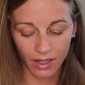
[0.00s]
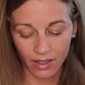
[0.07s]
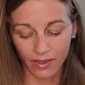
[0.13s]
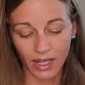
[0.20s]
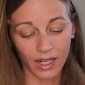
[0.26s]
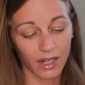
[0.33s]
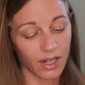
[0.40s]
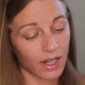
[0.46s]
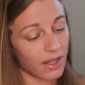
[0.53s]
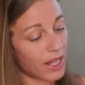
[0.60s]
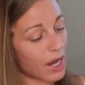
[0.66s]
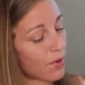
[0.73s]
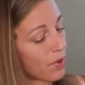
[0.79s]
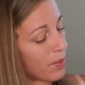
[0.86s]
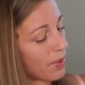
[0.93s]
They need
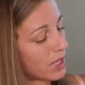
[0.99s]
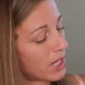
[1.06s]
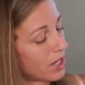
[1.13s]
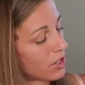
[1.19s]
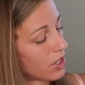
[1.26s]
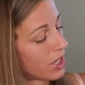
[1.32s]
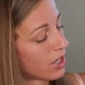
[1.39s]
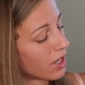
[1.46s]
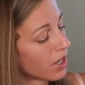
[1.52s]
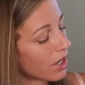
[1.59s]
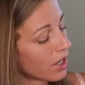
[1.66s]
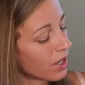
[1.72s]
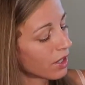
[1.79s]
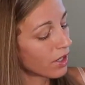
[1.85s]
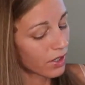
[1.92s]
that repetition.
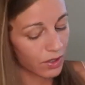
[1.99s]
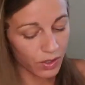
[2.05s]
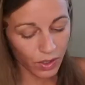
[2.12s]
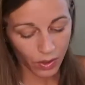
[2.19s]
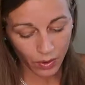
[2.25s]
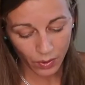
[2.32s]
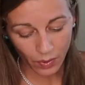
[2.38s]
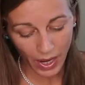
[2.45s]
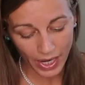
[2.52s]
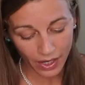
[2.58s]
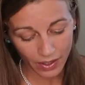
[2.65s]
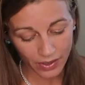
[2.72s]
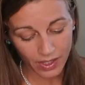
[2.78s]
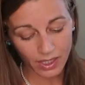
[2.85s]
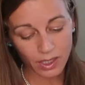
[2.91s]
So I
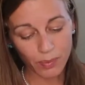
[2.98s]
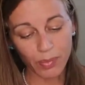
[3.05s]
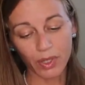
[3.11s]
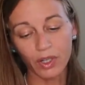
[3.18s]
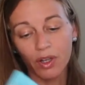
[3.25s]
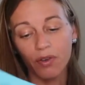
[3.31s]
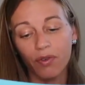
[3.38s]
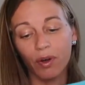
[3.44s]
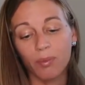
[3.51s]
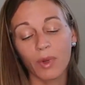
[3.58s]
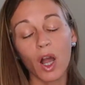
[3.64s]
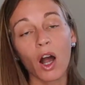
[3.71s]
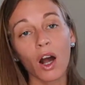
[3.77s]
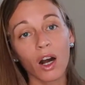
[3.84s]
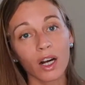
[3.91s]
got this book from
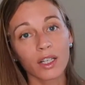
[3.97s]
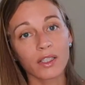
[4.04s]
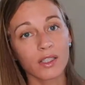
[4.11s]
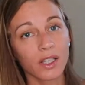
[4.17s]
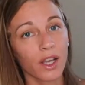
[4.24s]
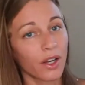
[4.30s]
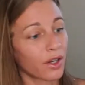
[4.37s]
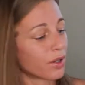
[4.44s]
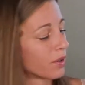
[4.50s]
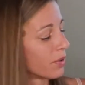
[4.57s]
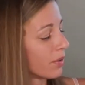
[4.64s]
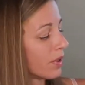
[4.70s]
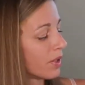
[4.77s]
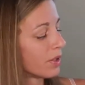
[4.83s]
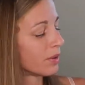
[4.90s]

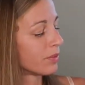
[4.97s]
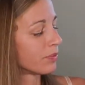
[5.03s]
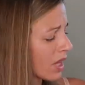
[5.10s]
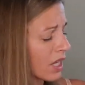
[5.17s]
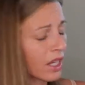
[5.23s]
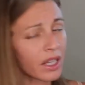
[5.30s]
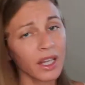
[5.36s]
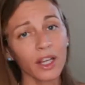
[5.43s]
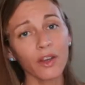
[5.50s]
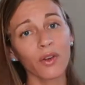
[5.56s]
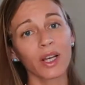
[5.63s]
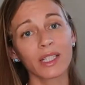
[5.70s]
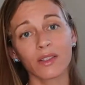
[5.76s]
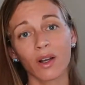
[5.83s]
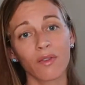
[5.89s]
Costco. Again, you
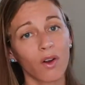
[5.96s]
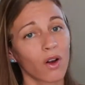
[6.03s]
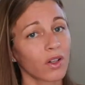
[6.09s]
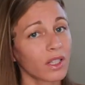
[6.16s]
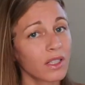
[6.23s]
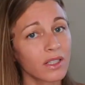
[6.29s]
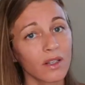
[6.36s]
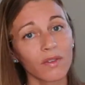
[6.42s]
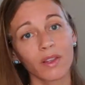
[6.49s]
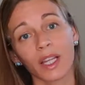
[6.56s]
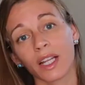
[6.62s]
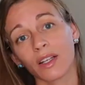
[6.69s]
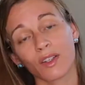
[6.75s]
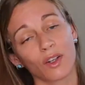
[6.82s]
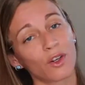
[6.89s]
guys, I'll have all this stuff
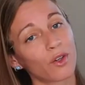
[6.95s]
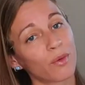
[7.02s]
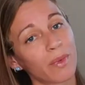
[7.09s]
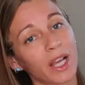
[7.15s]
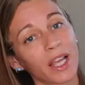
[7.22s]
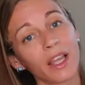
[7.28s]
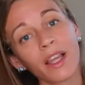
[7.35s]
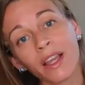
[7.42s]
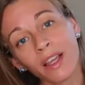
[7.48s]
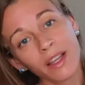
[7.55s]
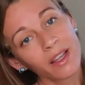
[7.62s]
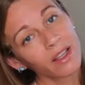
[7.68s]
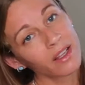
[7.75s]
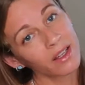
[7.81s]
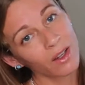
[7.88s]
linked, all my
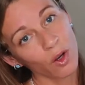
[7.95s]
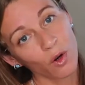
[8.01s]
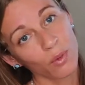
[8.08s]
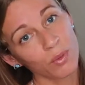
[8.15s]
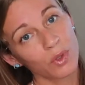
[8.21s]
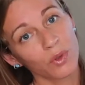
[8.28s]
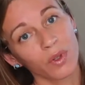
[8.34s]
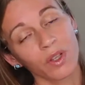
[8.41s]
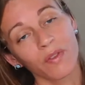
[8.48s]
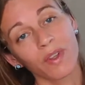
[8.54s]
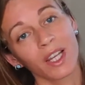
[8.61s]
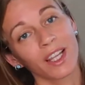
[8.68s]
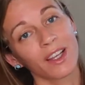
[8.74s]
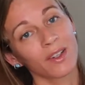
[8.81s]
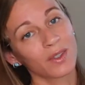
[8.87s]
homeschooling
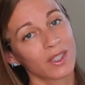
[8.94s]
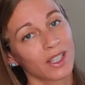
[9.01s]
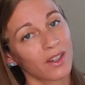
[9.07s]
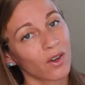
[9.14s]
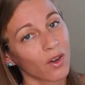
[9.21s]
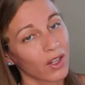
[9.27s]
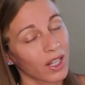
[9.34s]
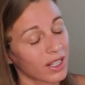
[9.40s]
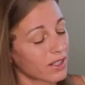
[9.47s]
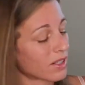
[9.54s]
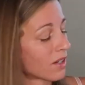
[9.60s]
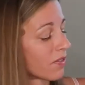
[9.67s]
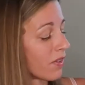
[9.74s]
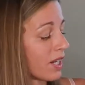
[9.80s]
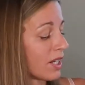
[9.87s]
videos and all that
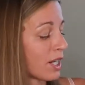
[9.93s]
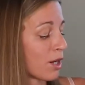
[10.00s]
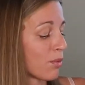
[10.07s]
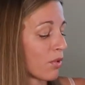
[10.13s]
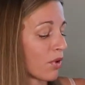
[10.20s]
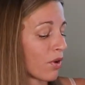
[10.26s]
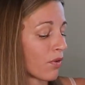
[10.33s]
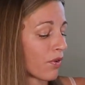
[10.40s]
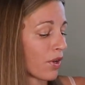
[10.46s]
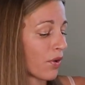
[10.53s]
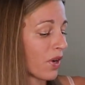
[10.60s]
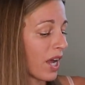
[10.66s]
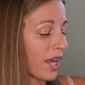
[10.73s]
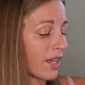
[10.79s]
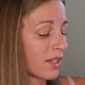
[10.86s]
stuff linked down below for you
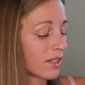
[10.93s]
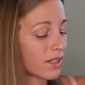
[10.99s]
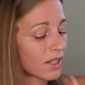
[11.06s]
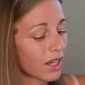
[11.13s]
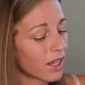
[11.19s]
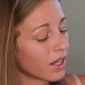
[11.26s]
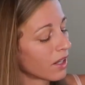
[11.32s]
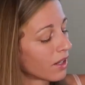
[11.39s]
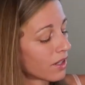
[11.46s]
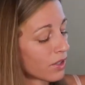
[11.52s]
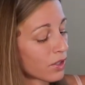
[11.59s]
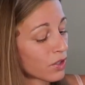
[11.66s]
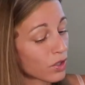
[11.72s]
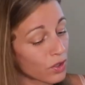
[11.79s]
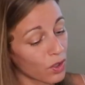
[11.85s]
guys.
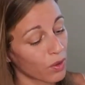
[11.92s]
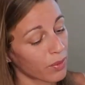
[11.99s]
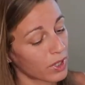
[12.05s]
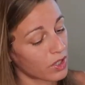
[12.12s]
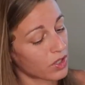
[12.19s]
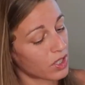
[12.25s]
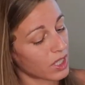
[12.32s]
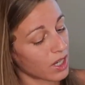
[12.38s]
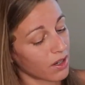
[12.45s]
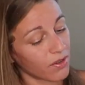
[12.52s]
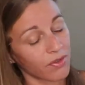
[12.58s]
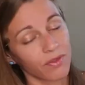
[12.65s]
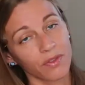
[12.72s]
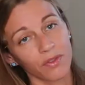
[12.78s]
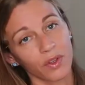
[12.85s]
There's so much stuff
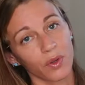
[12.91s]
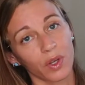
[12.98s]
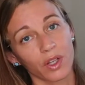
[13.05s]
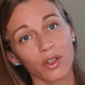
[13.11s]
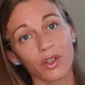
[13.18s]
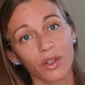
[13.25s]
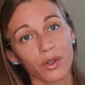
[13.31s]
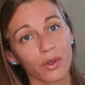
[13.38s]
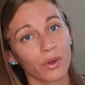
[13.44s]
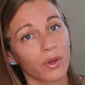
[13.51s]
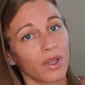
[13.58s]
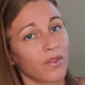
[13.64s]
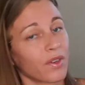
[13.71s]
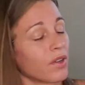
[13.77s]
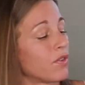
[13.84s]
you can do,
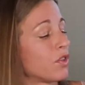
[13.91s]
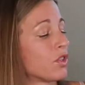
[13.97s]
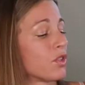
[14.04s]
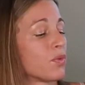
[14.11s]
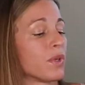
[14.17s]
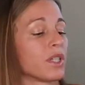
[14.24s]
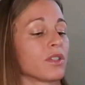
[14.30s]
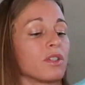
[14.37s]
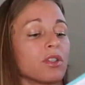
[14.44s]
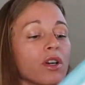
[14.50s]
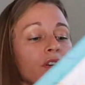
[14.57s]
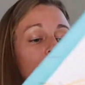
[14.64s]
even if you just research on